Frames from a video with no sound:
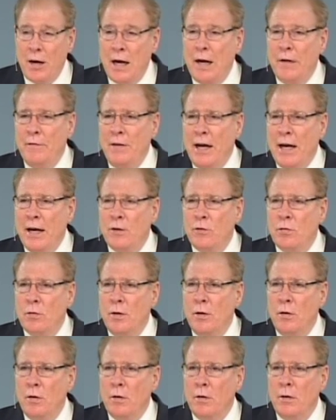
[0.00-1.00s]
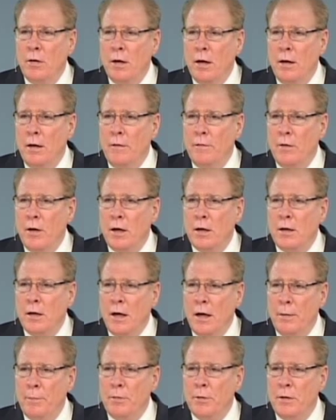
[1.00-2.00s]
I've actually heard of a
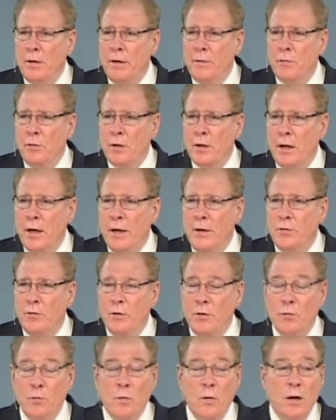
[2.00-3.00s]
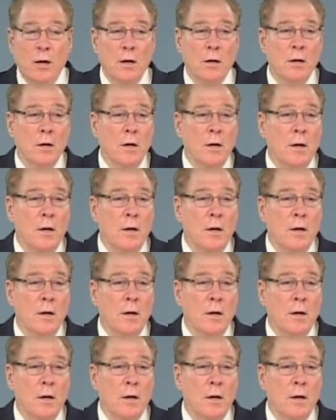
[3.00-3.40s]
couple of different cases where